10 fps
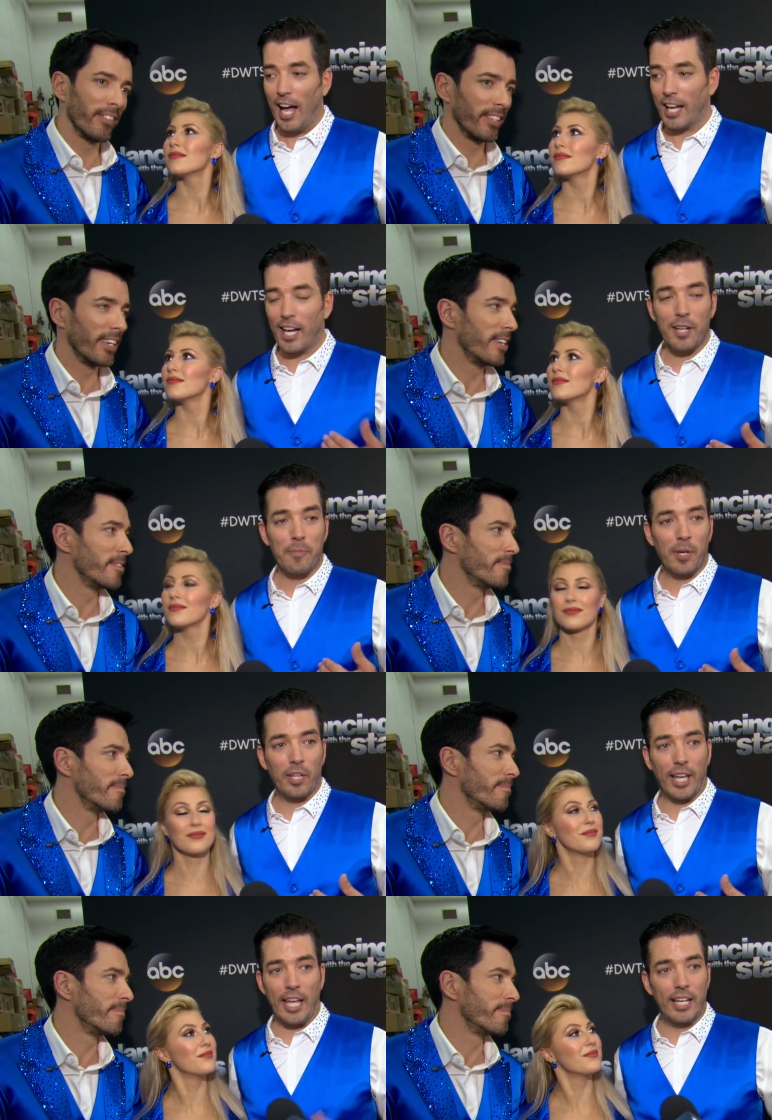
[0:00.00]
Speaker 1: I gotta admit,
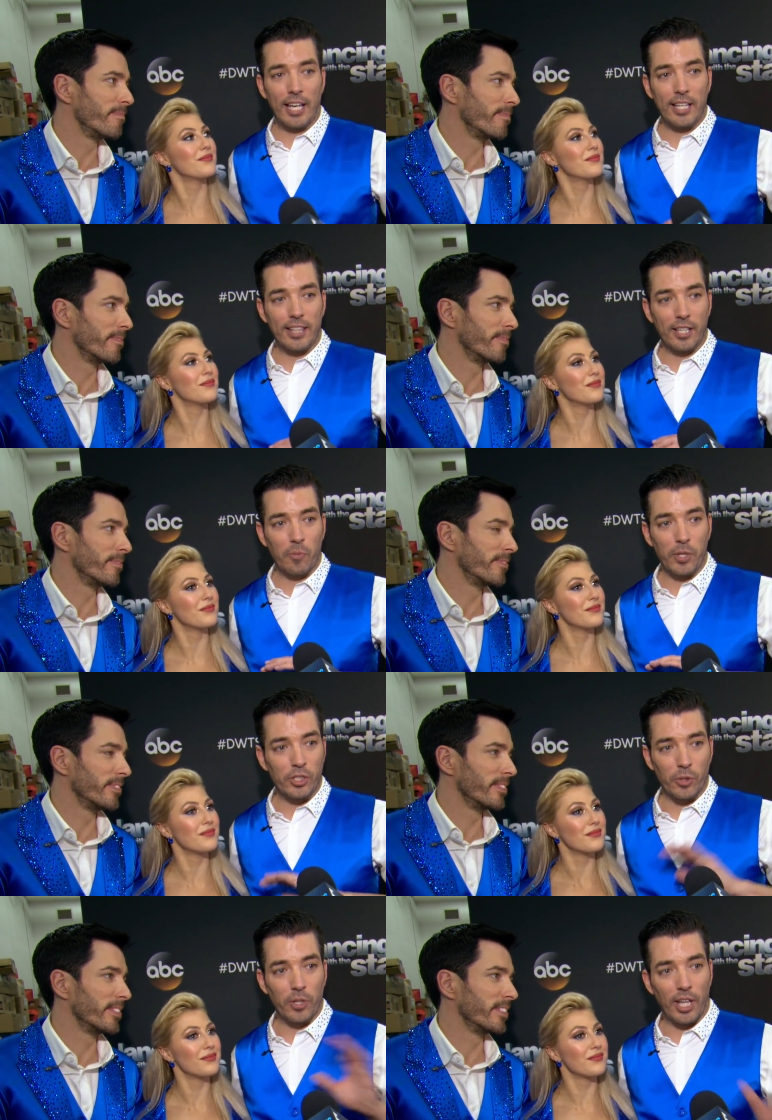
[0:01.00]
like in anything we
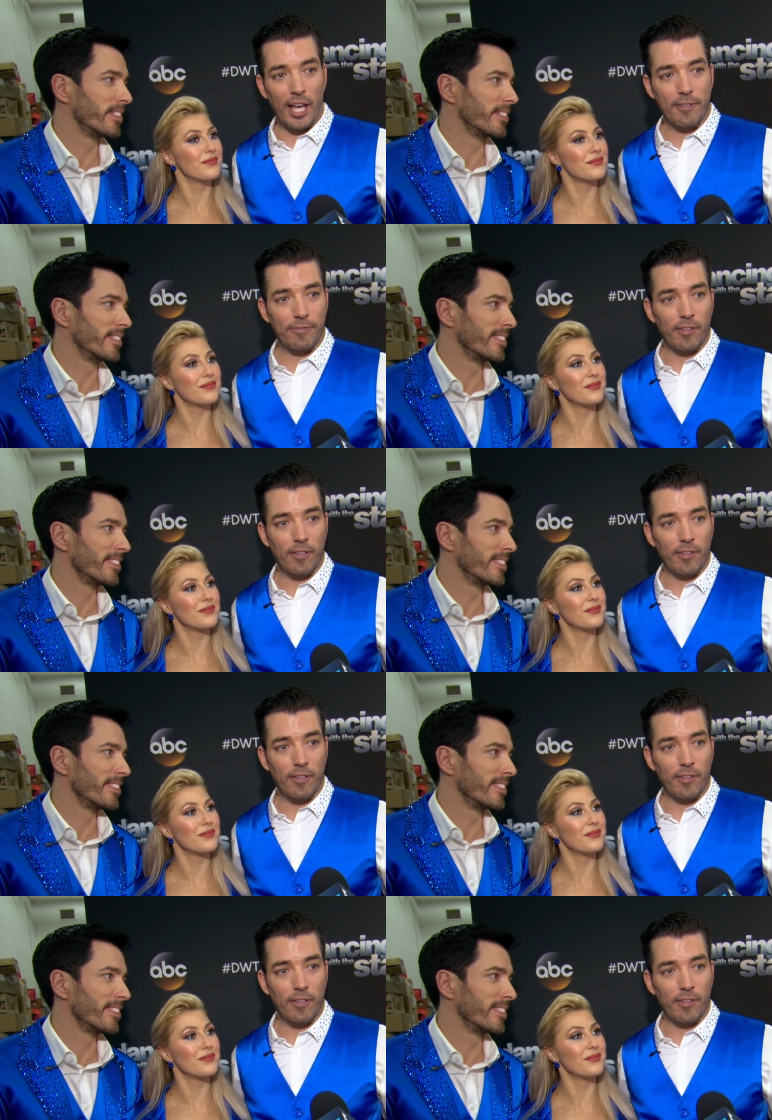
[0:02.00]
do in life,